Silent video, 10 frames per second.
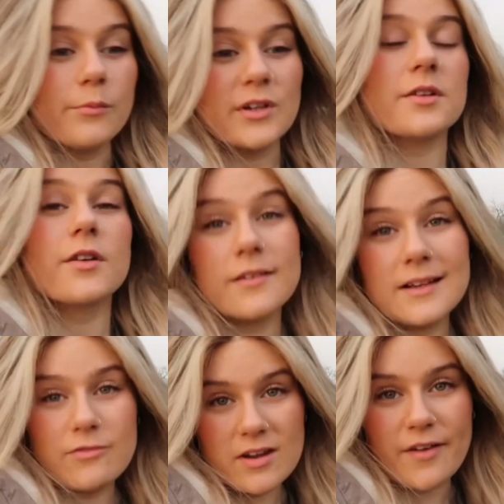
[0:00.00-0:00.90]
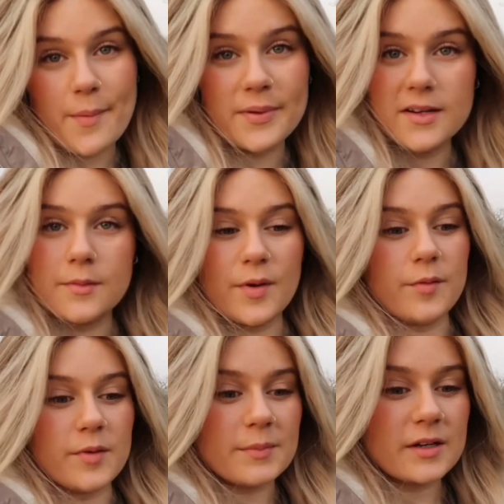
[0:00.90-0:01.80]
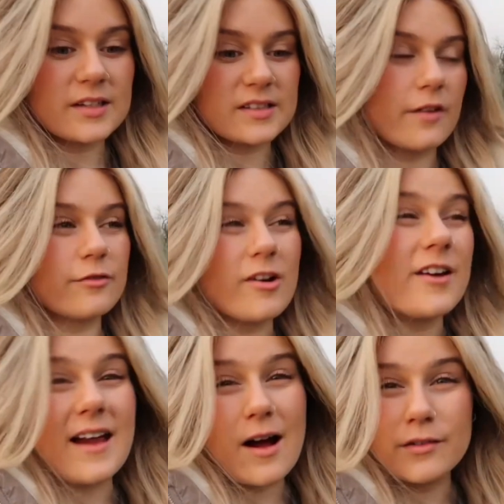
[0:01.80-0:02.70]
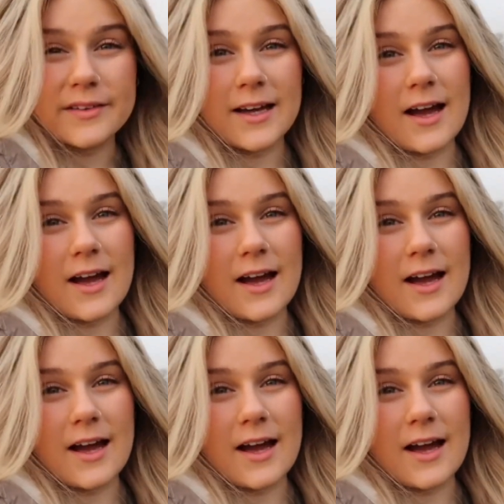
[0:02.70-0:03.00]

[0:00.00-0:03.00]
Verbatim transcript: which I'm currently revamping at the moment because I've grown out of it